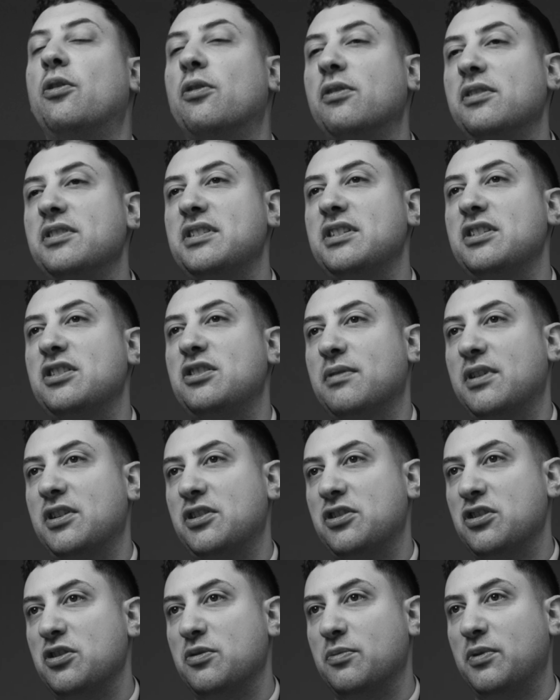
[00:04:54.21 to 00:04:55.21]
or in
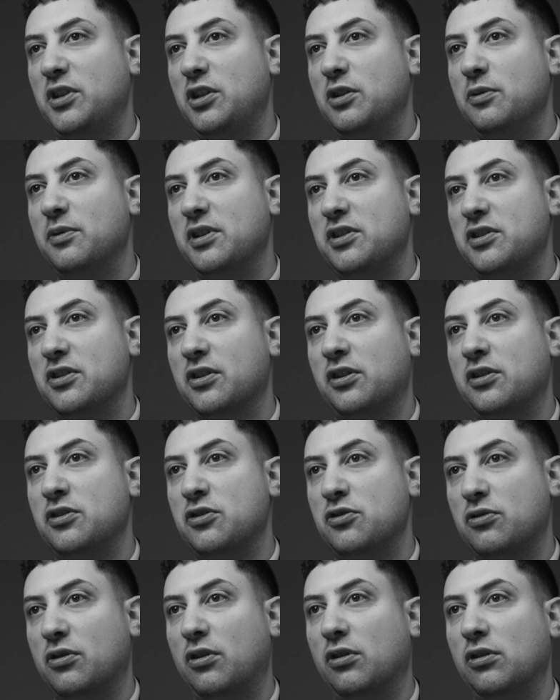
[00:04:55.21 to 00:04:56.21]
situations where you exert
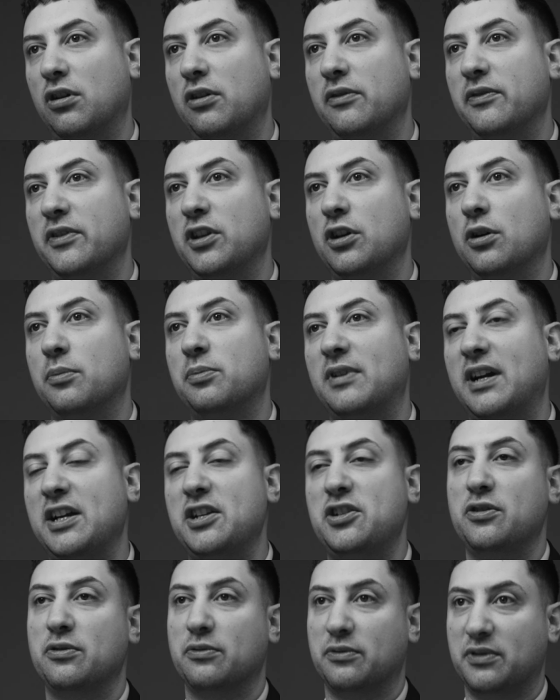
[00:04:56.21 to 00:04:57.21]
control over the
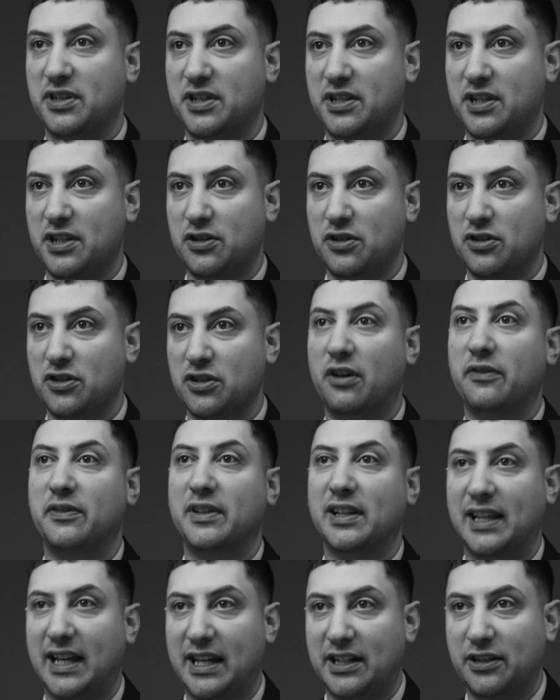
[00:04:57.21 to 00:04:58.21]
operational decisions of
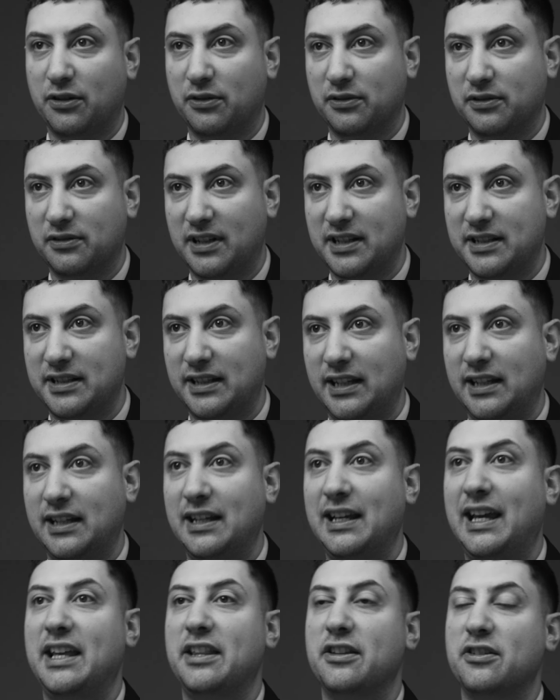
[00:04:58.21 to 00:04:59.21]
the landholder
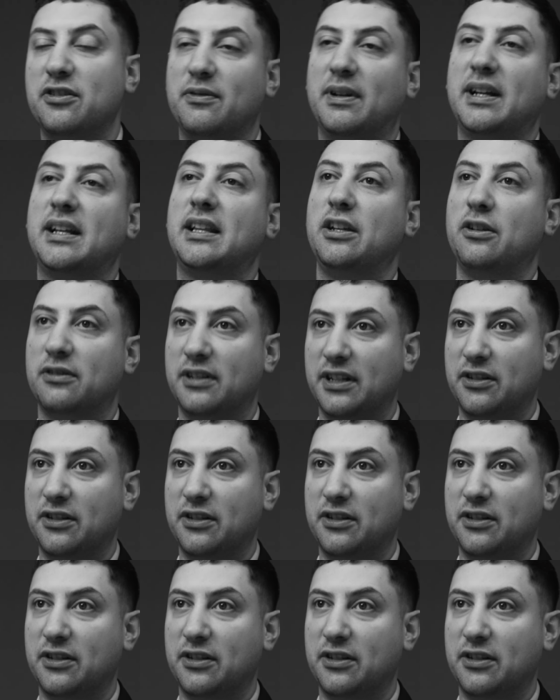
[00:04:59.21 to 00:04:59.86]
entity, either directly or